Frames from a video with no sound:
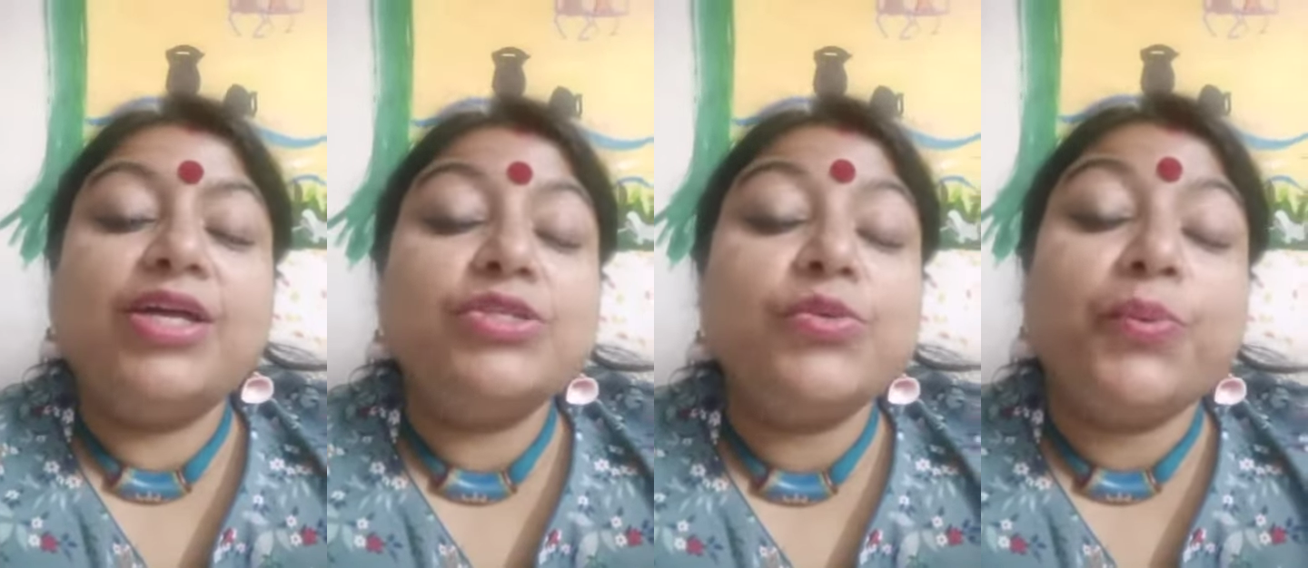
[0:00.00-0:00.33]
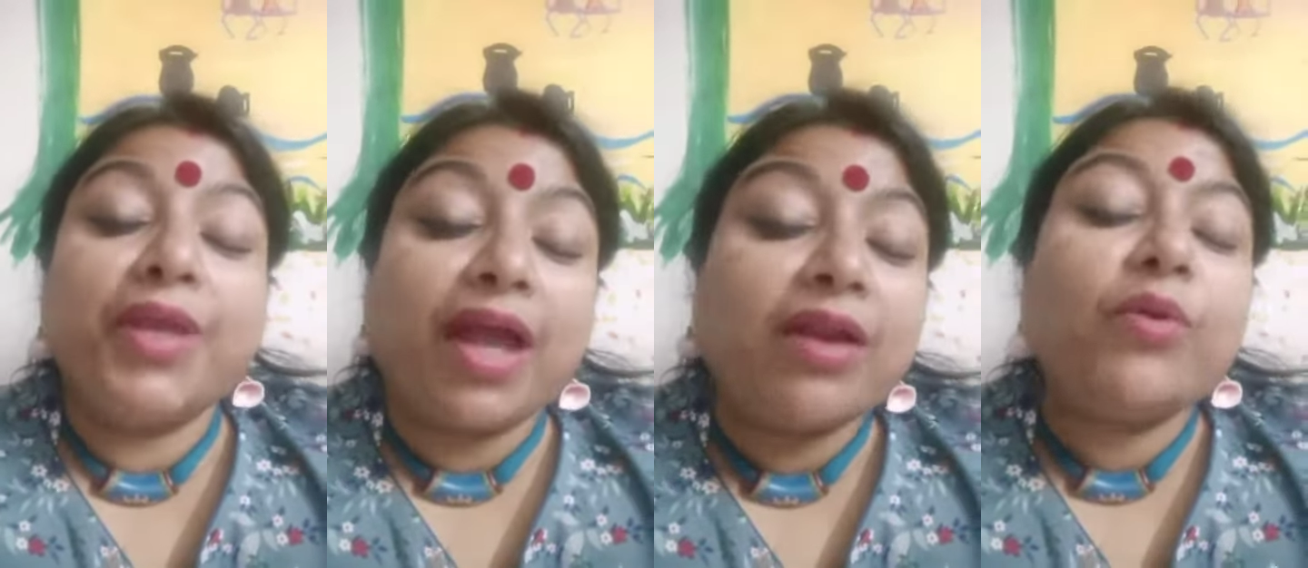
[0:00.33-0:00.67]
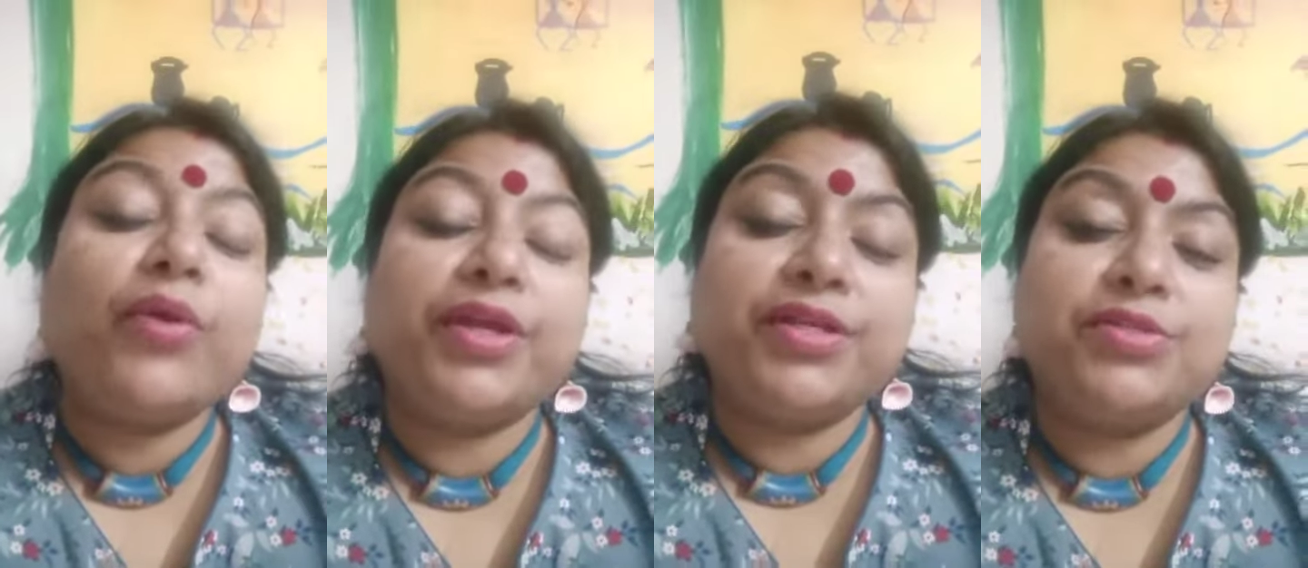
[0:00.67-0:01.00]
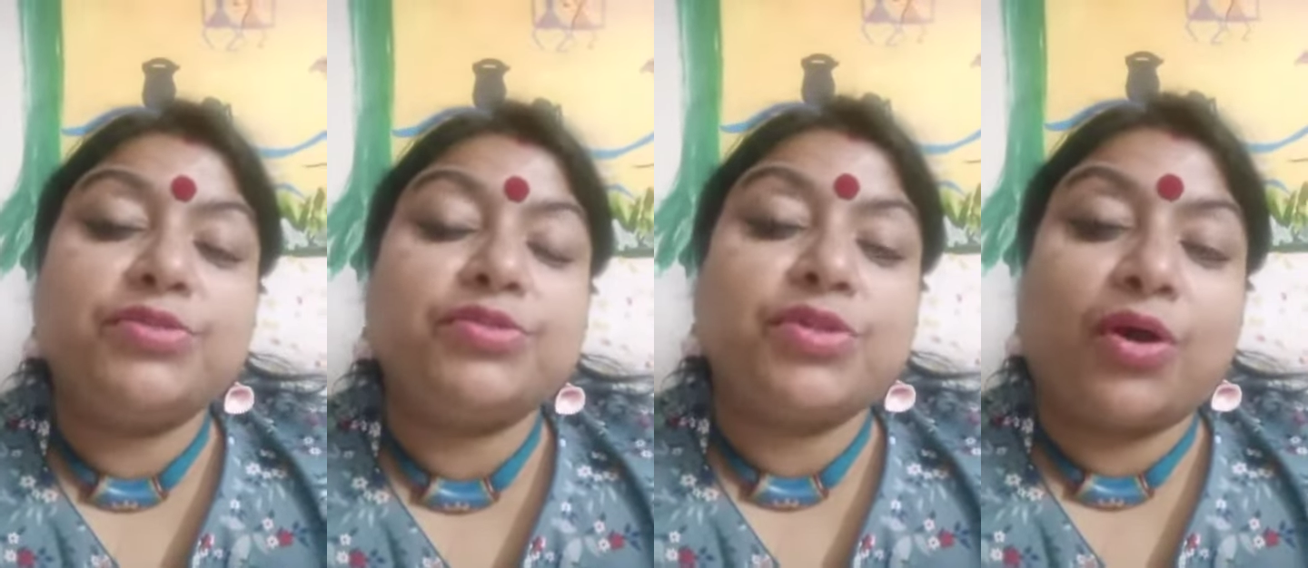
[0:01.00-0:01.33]
So we are going
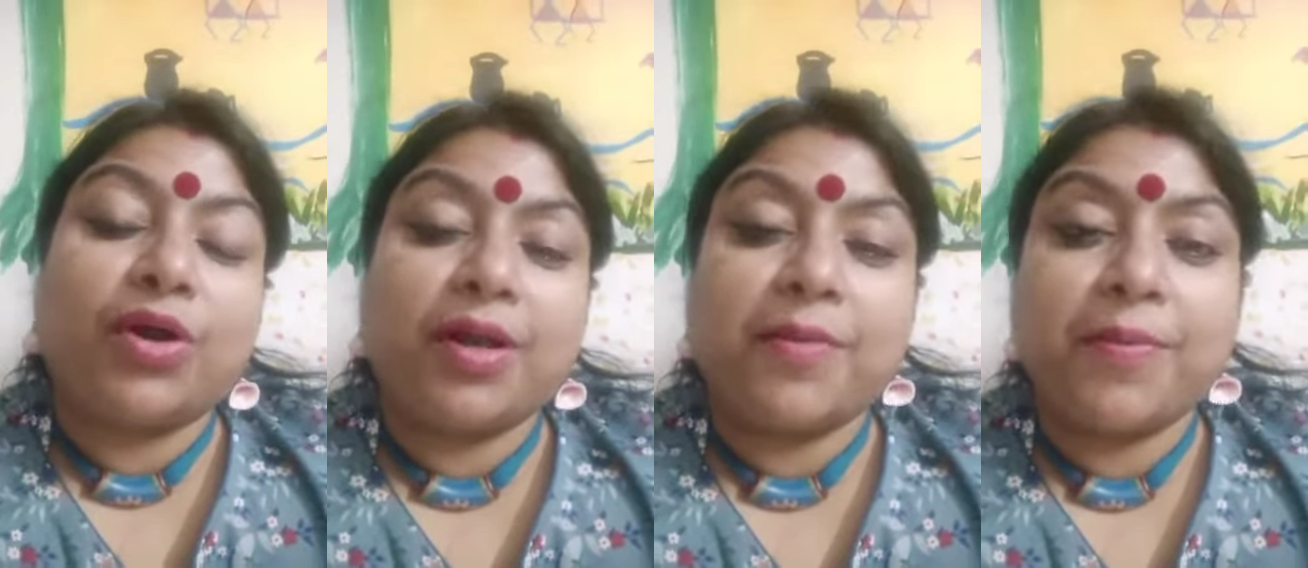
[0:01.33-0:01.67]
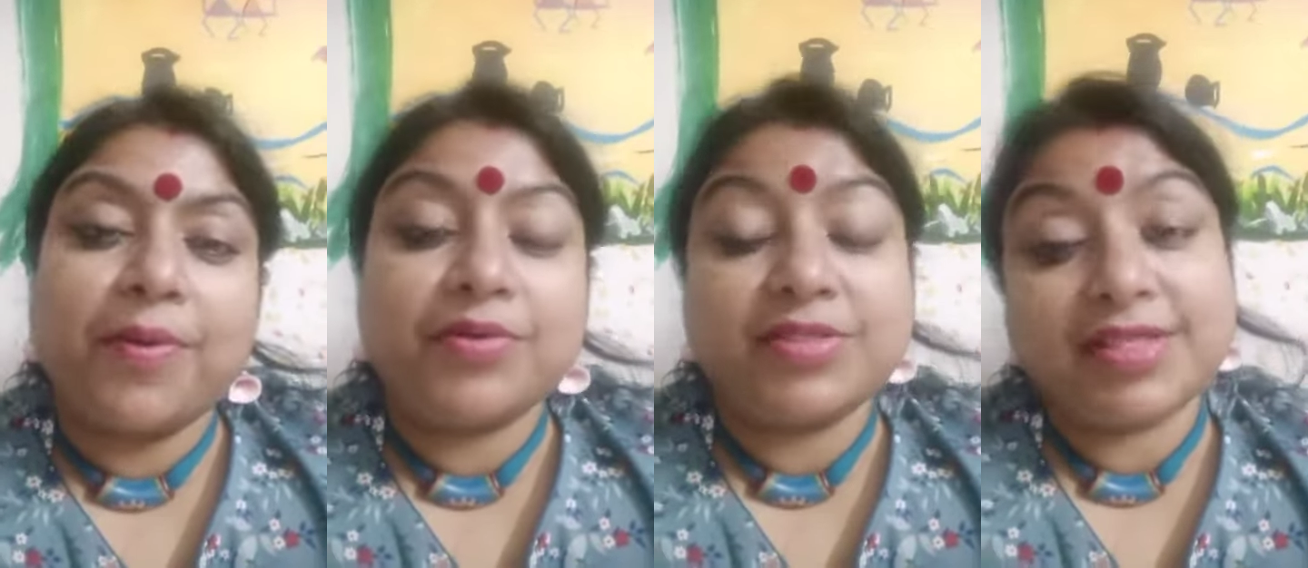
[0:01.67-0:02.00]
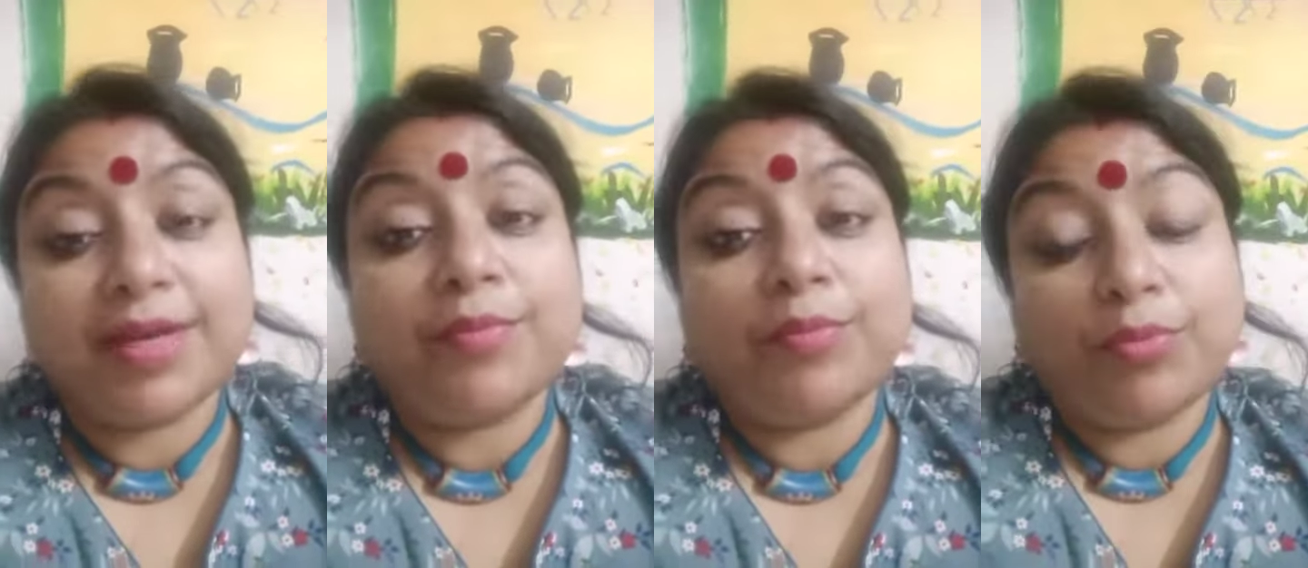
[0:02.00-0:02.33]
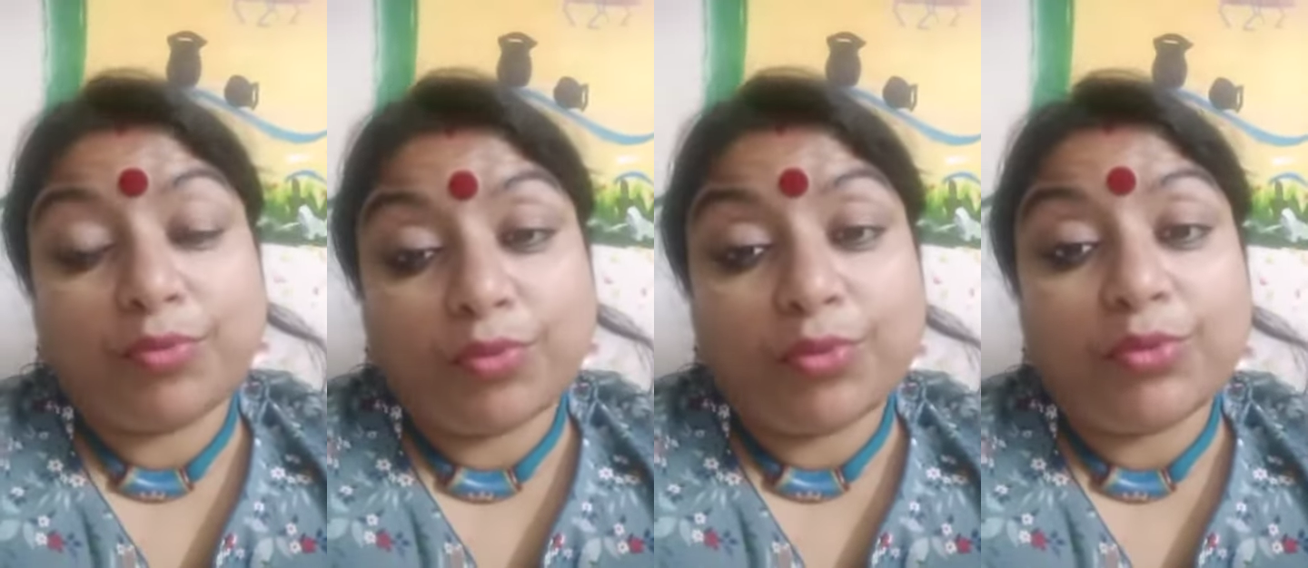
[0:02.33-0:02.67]
to talk about some
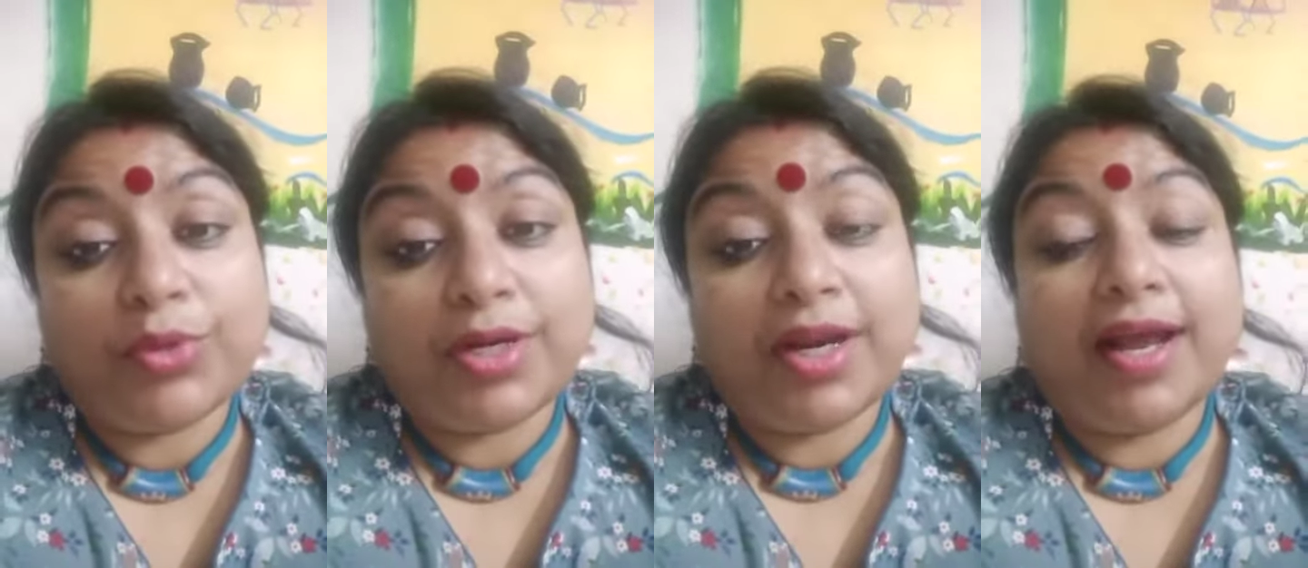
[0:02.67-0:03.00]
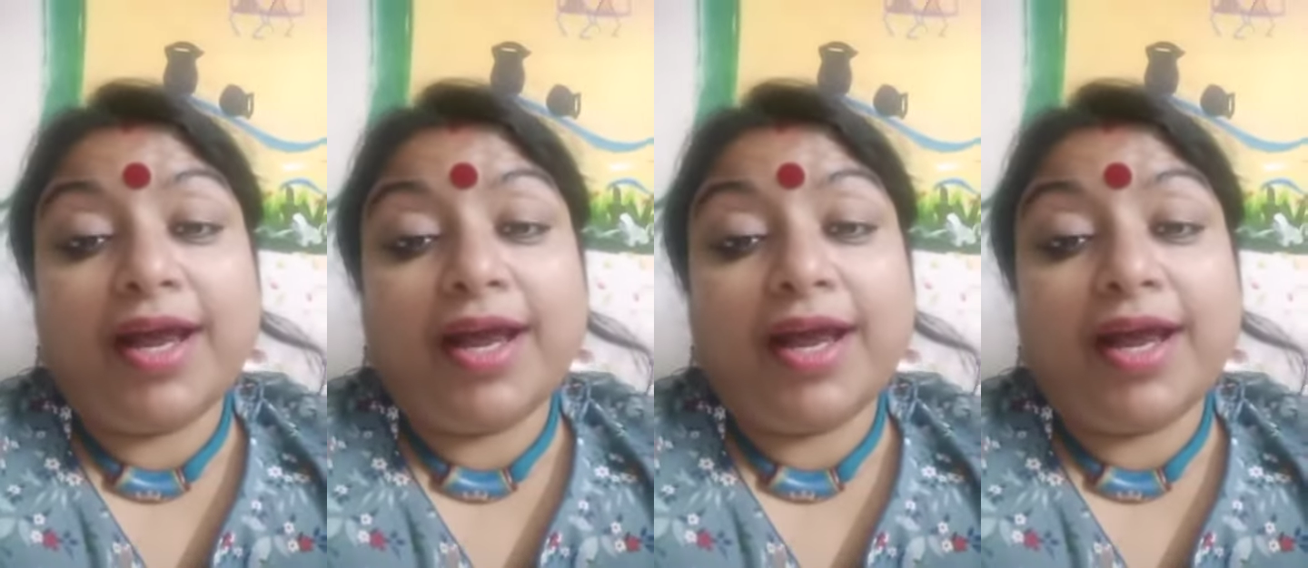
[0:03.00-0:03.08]
more